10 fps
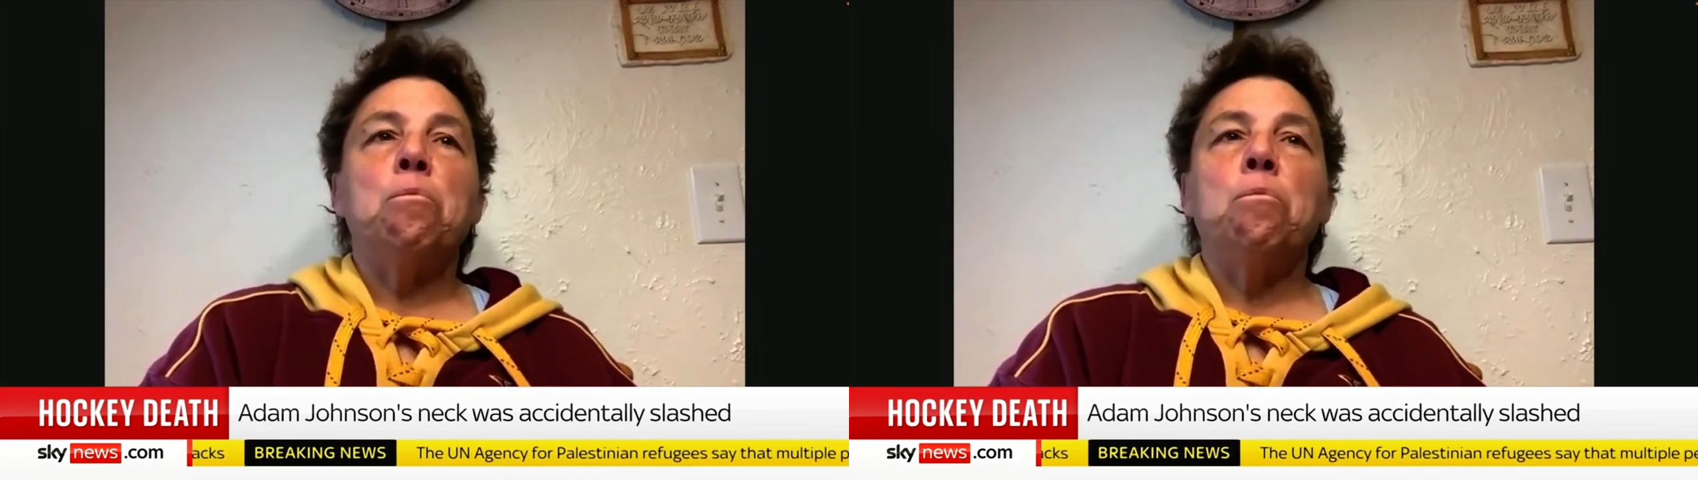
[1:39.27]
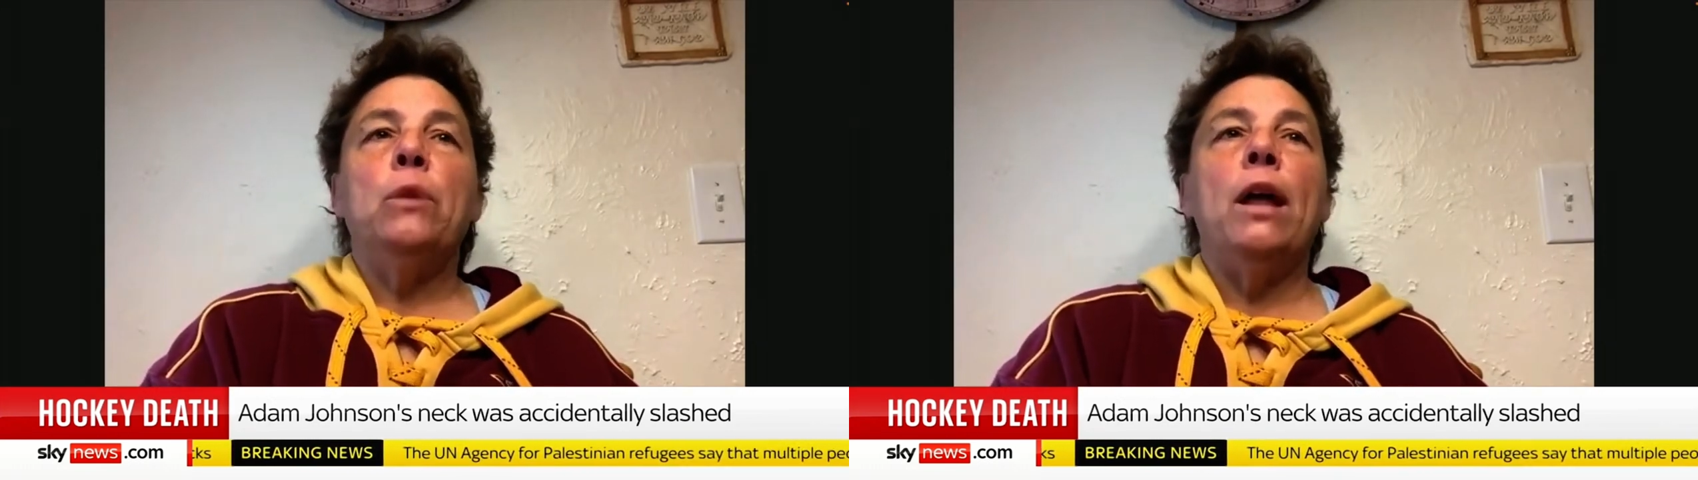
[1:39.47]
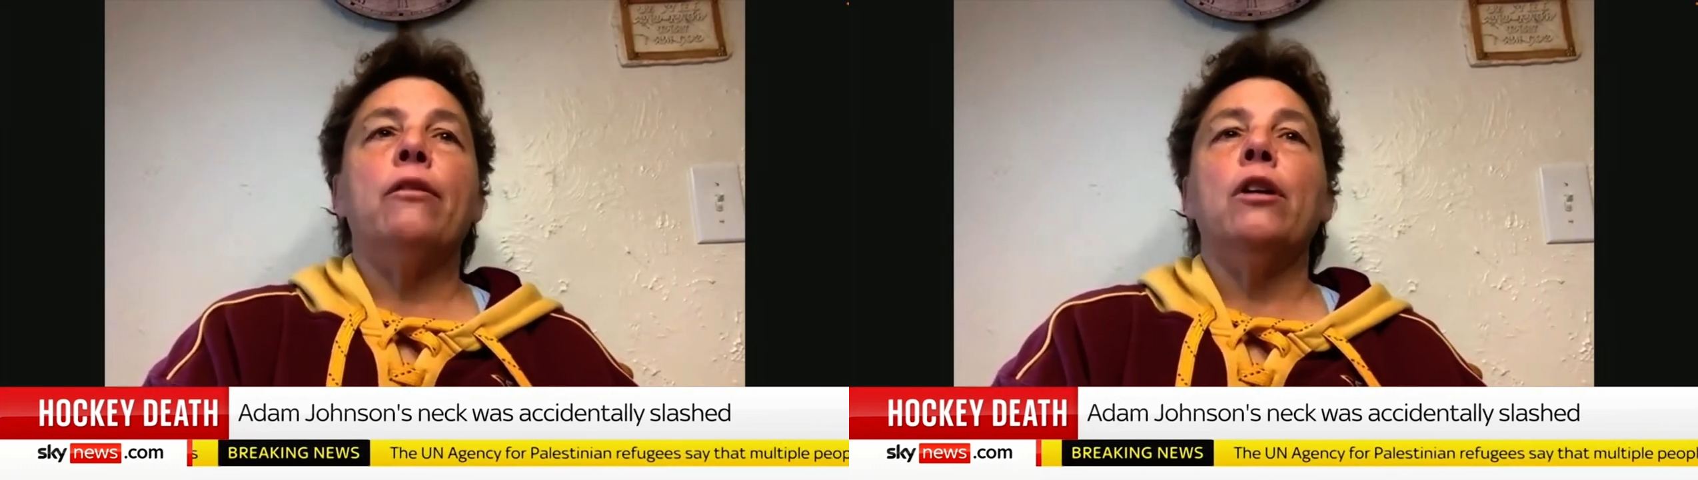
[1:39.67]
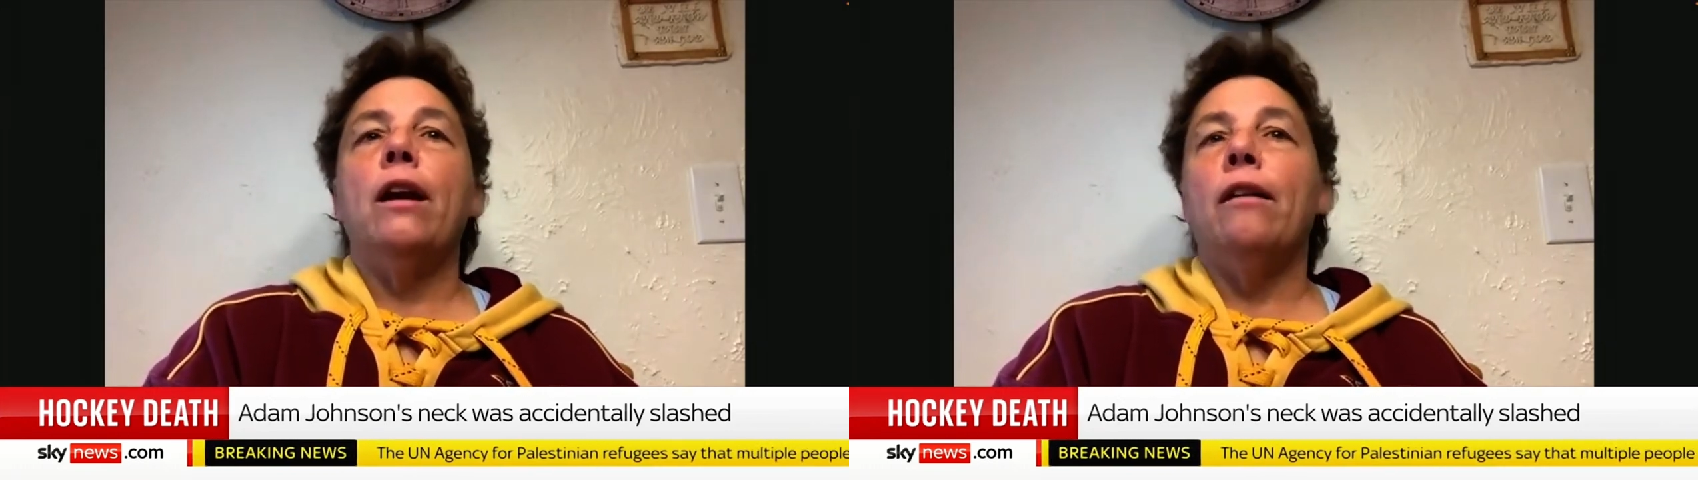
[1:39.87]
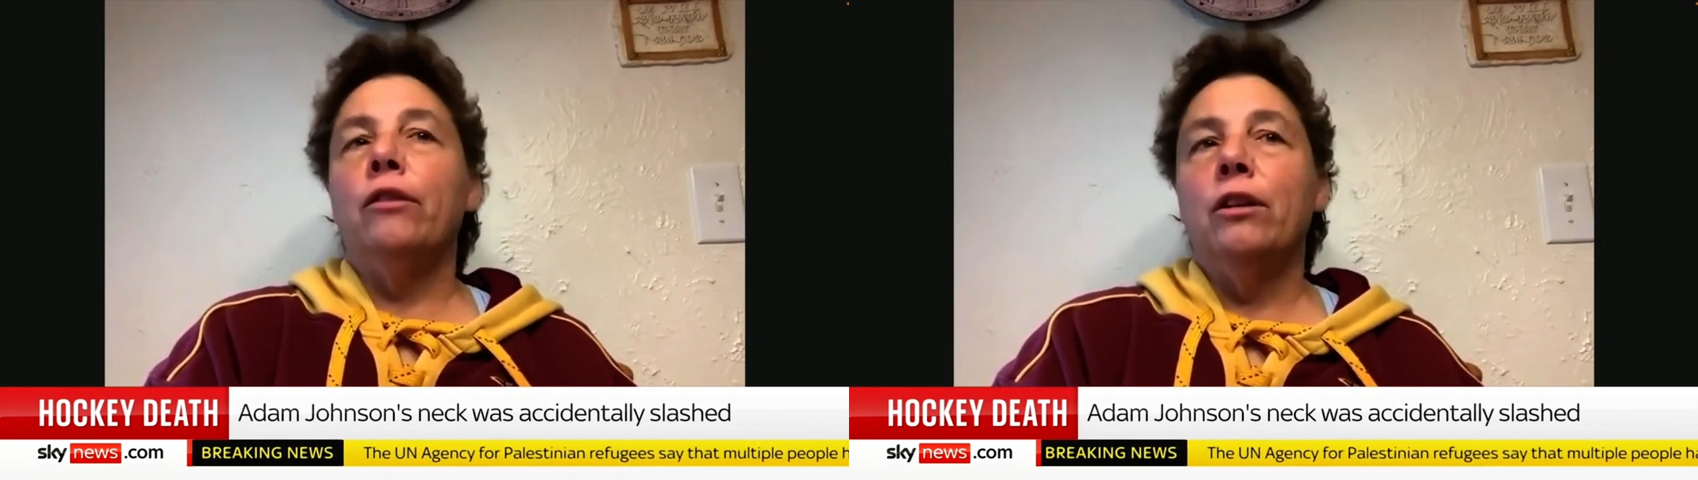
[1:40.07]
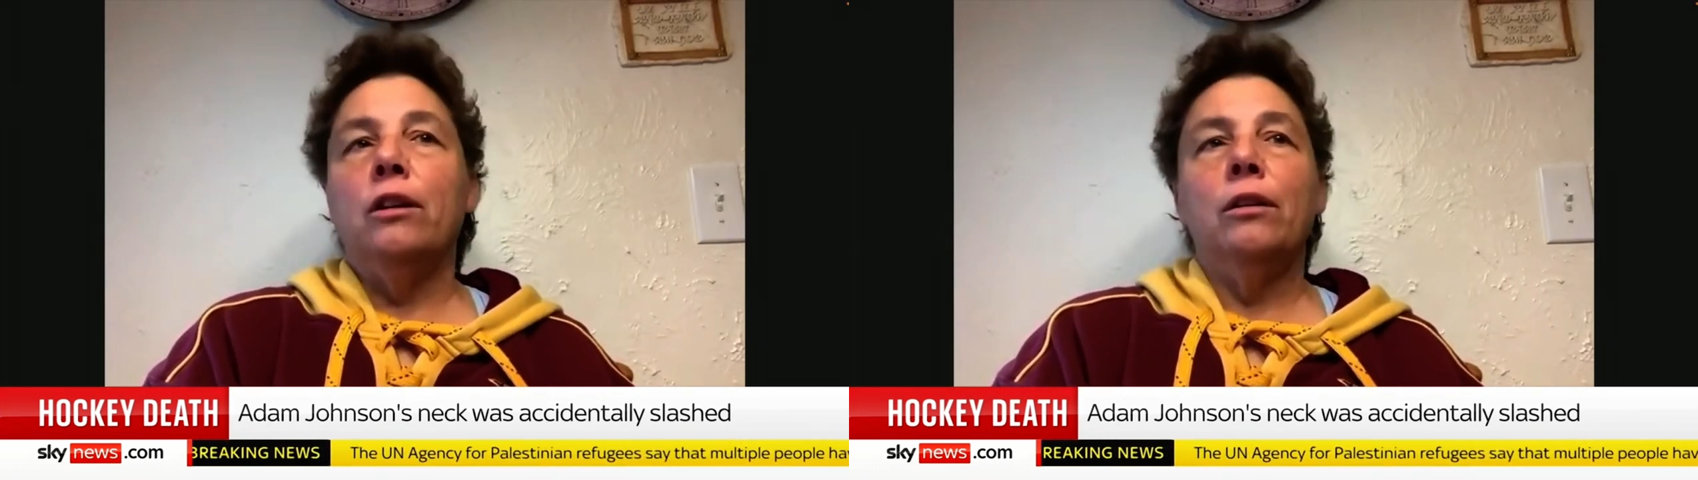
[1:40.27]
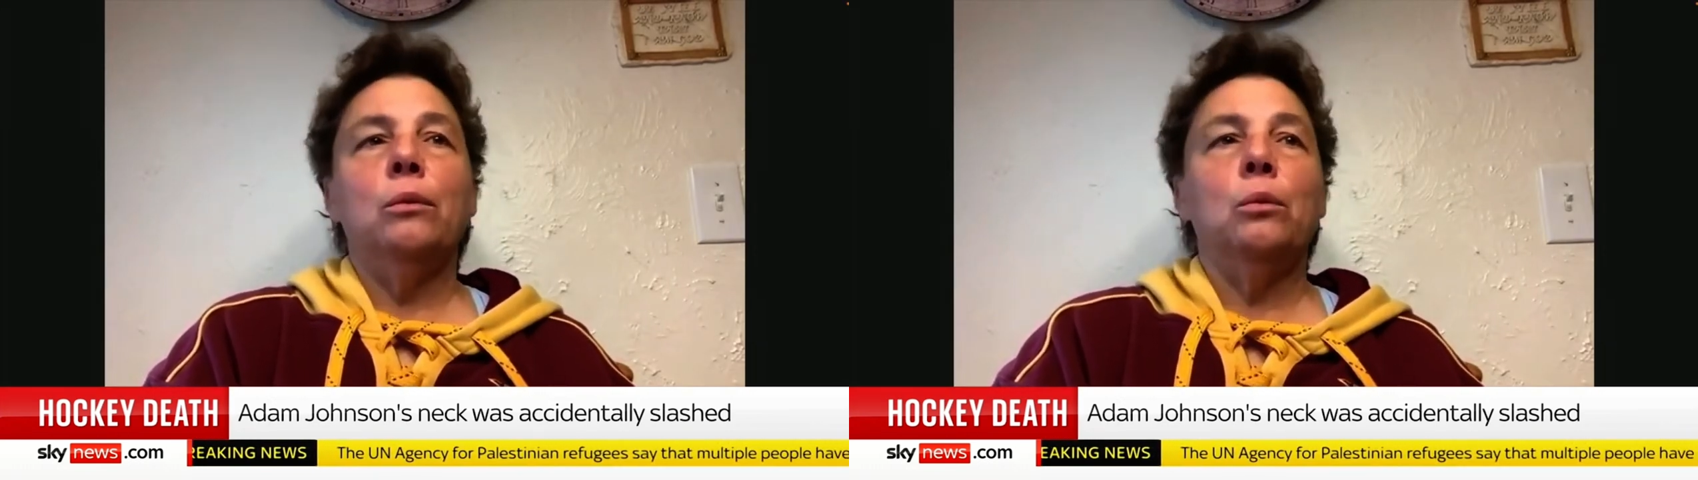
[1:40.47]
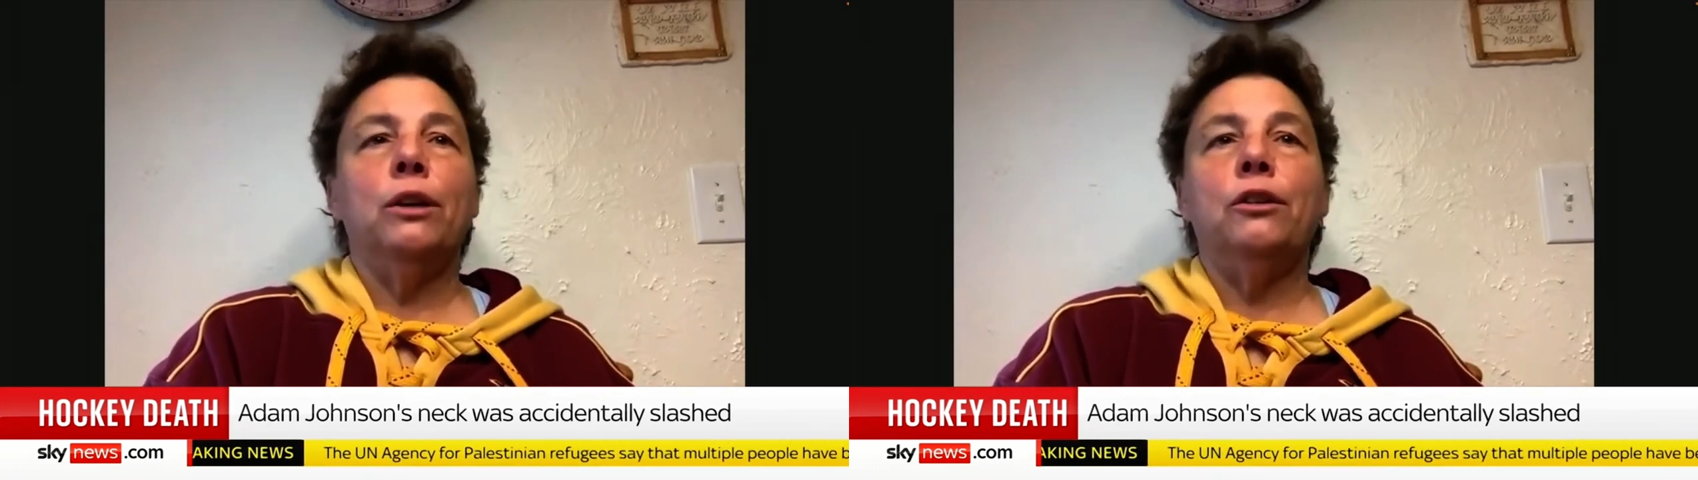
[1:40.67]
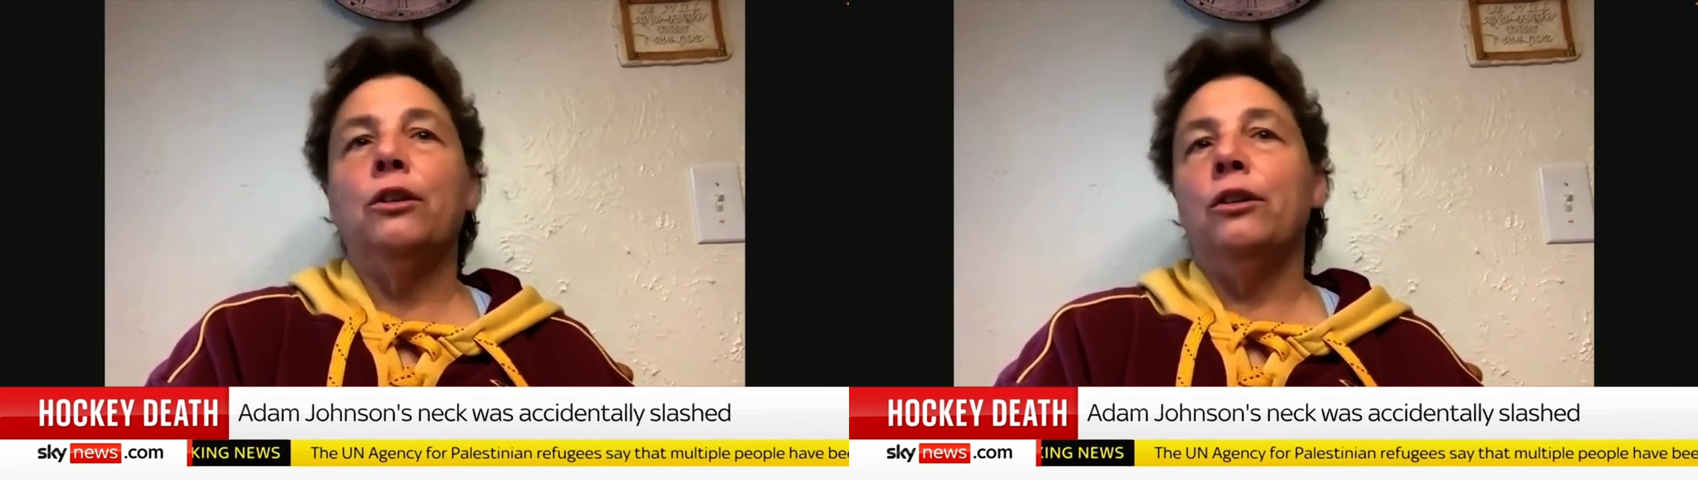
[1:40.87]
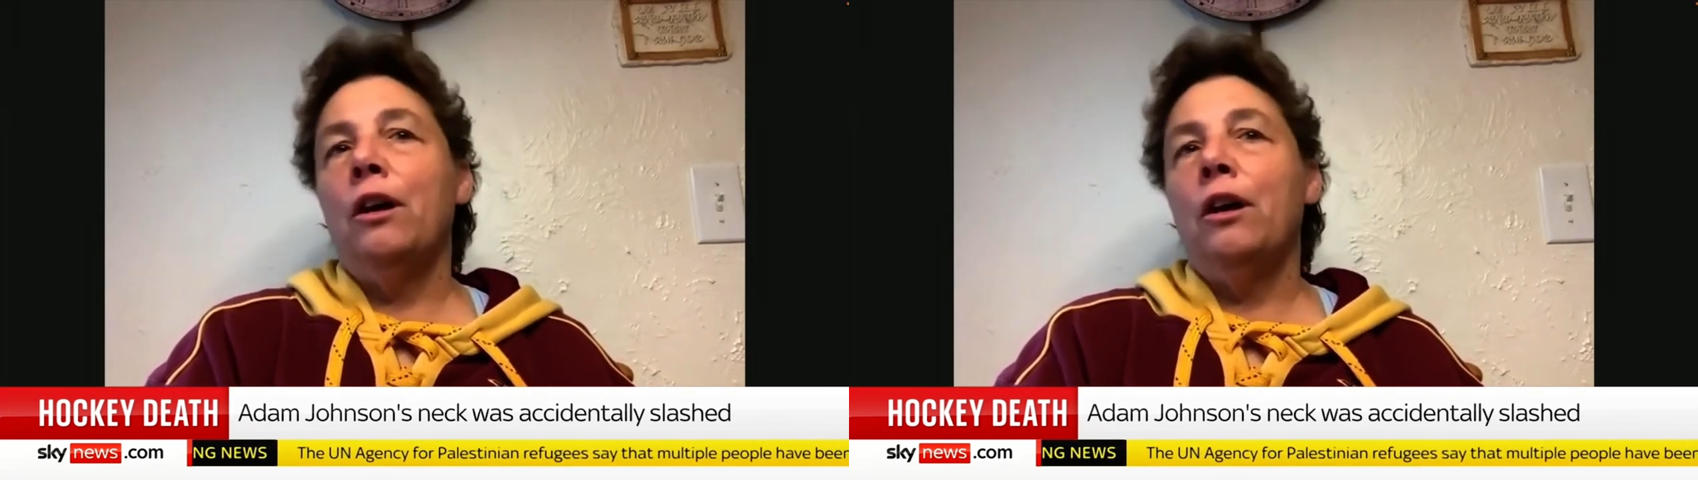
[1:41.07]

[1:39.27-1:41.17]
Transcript: never ever would turn